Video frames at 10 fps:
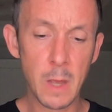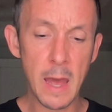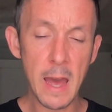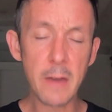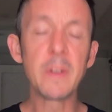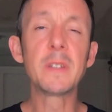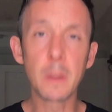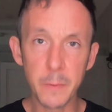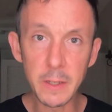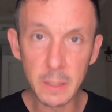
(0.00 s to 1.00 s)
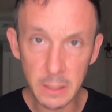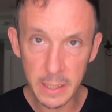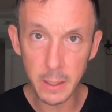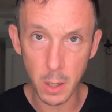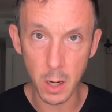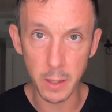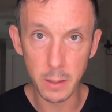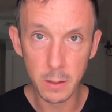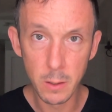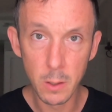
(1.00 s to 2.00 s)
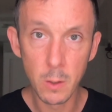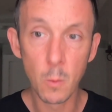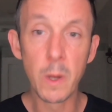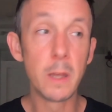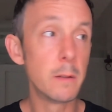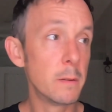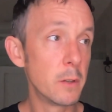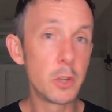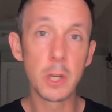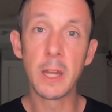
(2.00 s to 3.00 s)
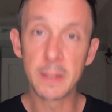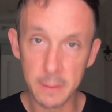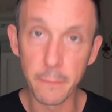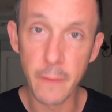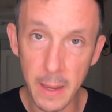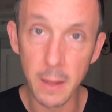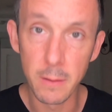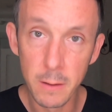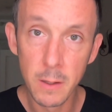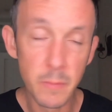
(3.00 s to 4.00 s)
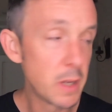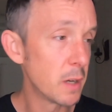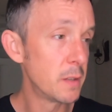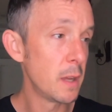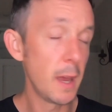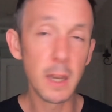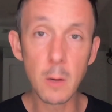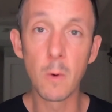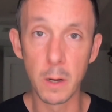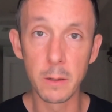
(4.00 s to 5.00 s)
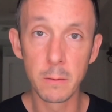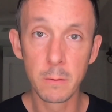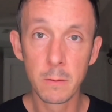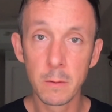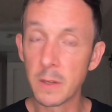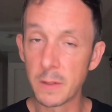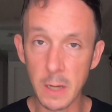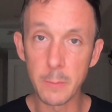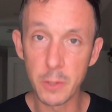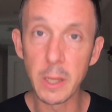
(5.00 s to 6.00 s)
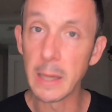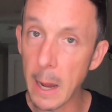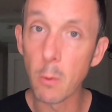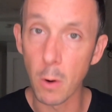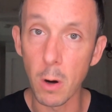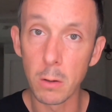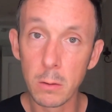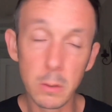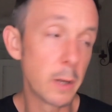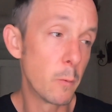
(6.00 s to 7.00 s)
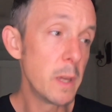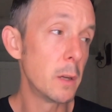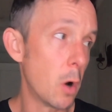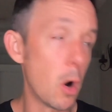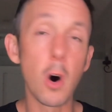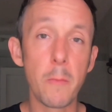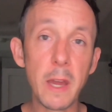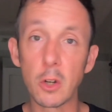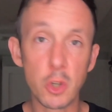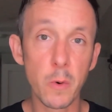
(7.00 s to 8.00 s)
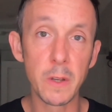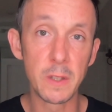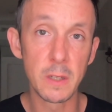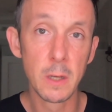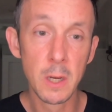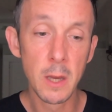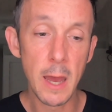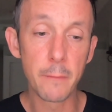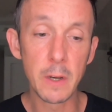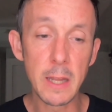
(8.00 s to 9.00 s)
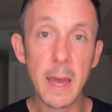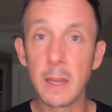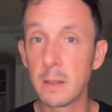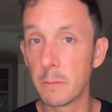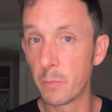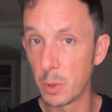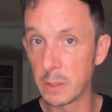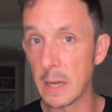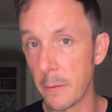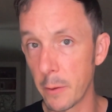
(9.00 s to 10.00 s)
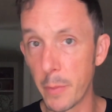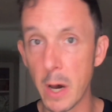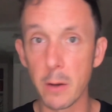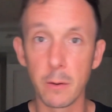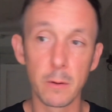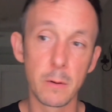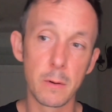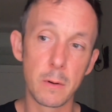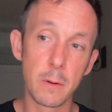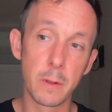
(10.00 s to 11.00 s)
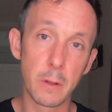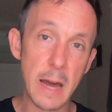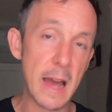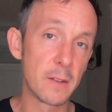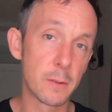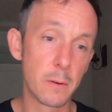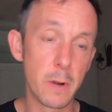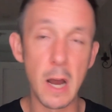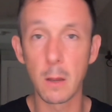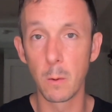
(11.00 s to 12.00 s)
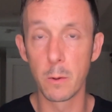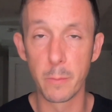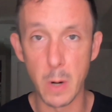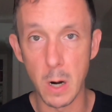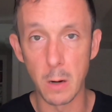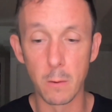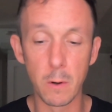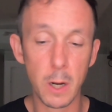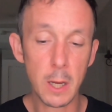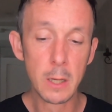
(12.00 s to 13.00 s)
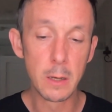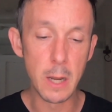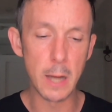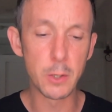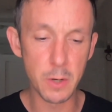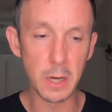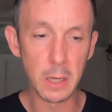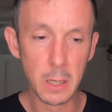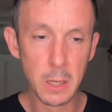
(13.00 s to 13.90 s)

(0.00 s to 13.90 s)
having something to lean on when the shit hits the fan. Because anyone can stop drinking alcohol. Like, we can all make a choice every day to put down the bottle or the glass or not go to the bar or not drink.